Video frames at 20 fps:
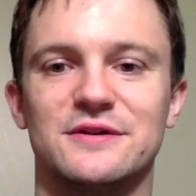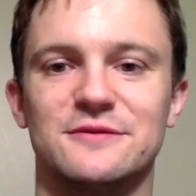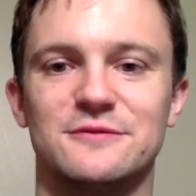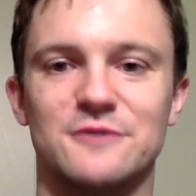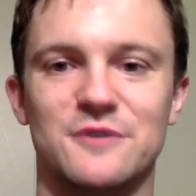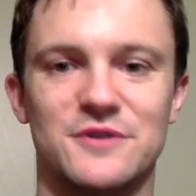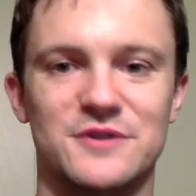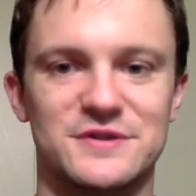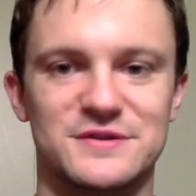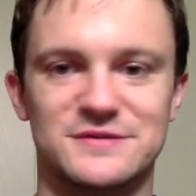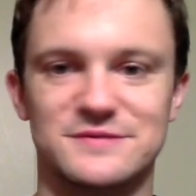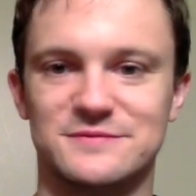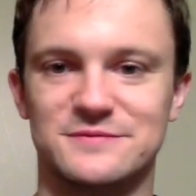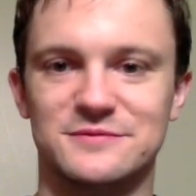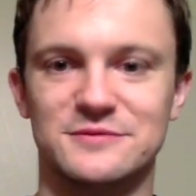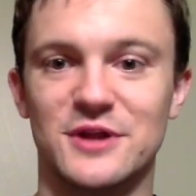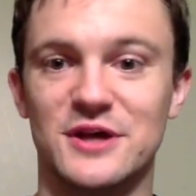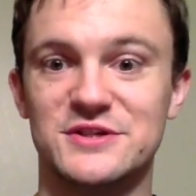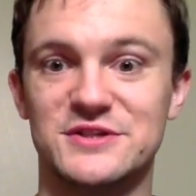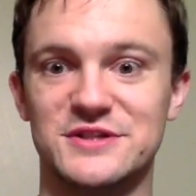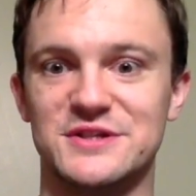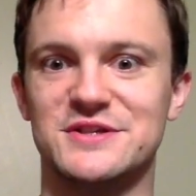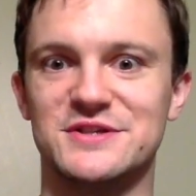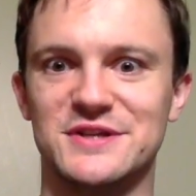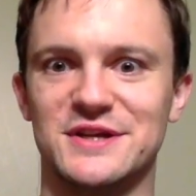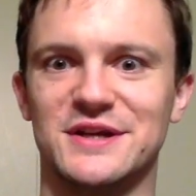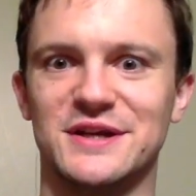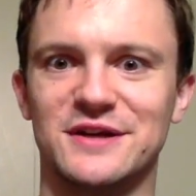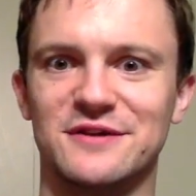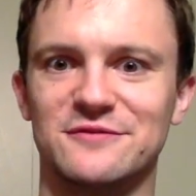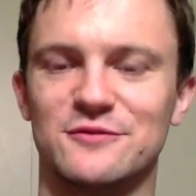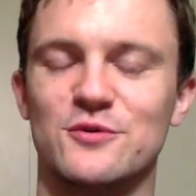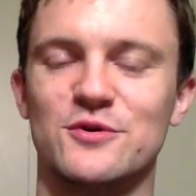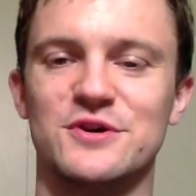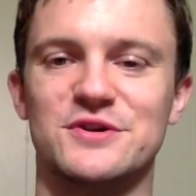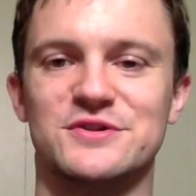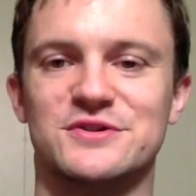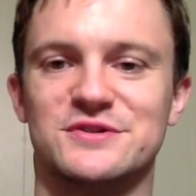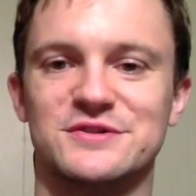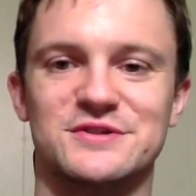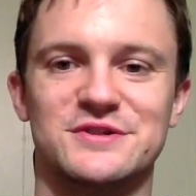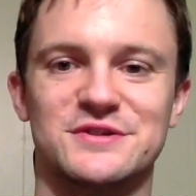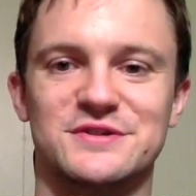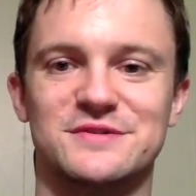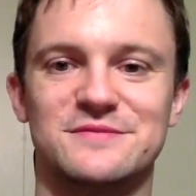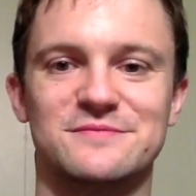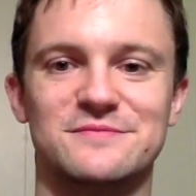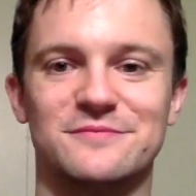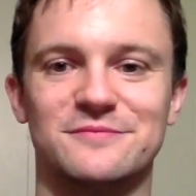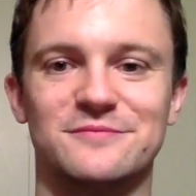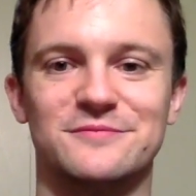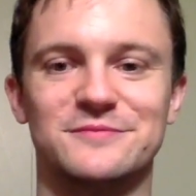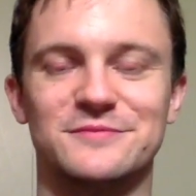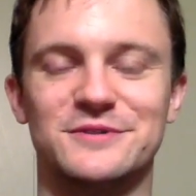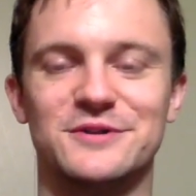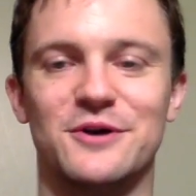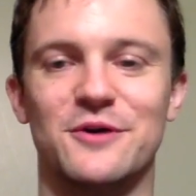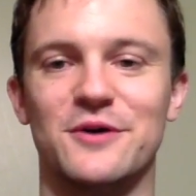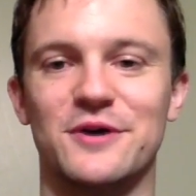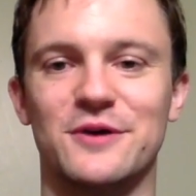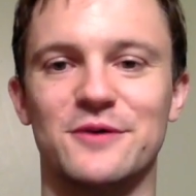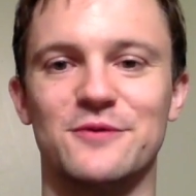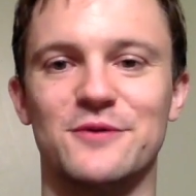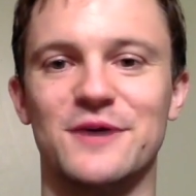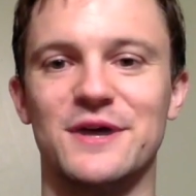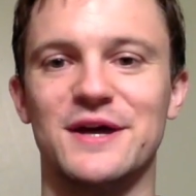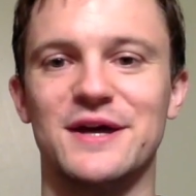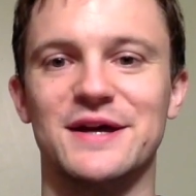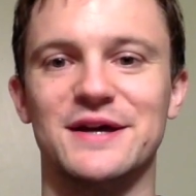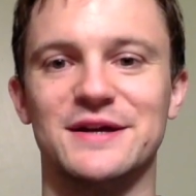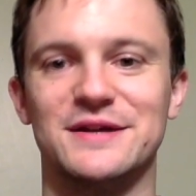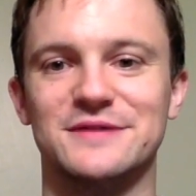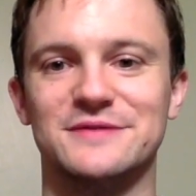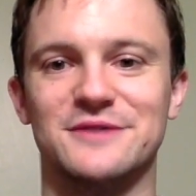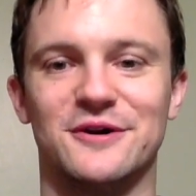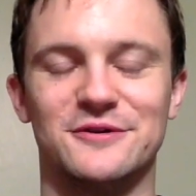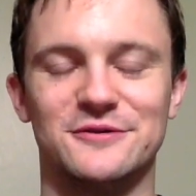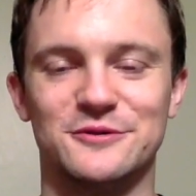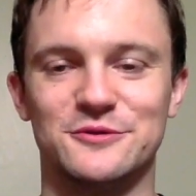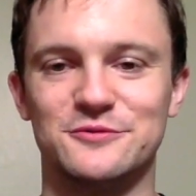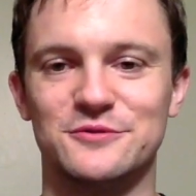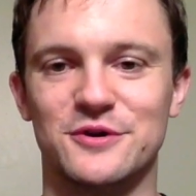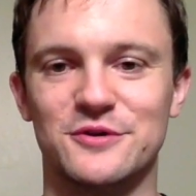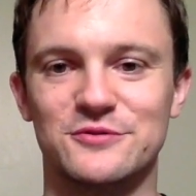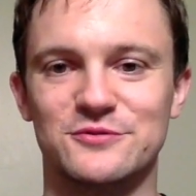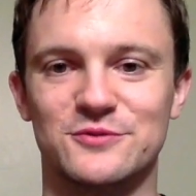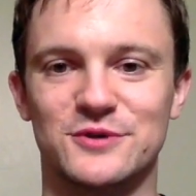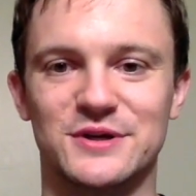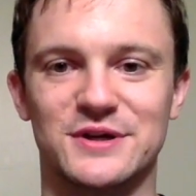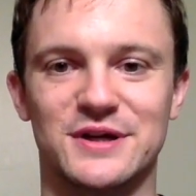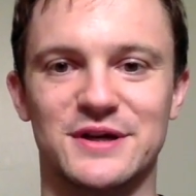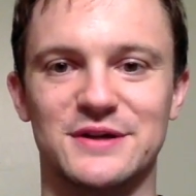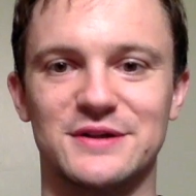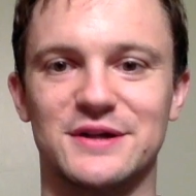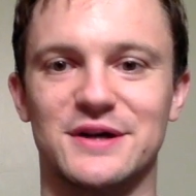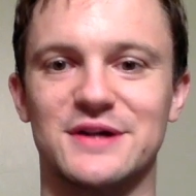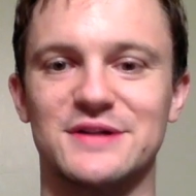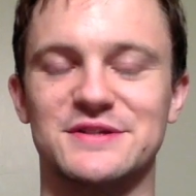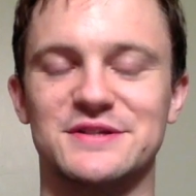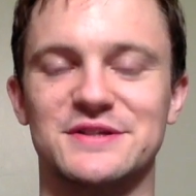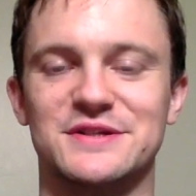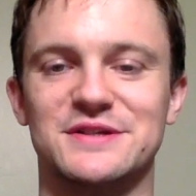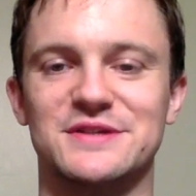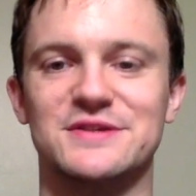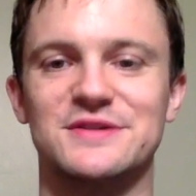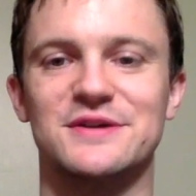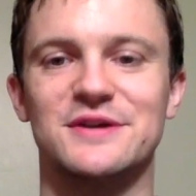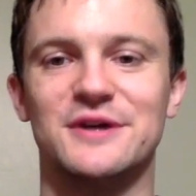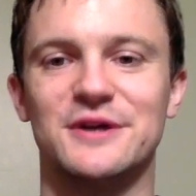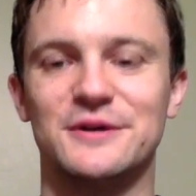with his lusty singing voice just going away at all who knows what kind of nonsense.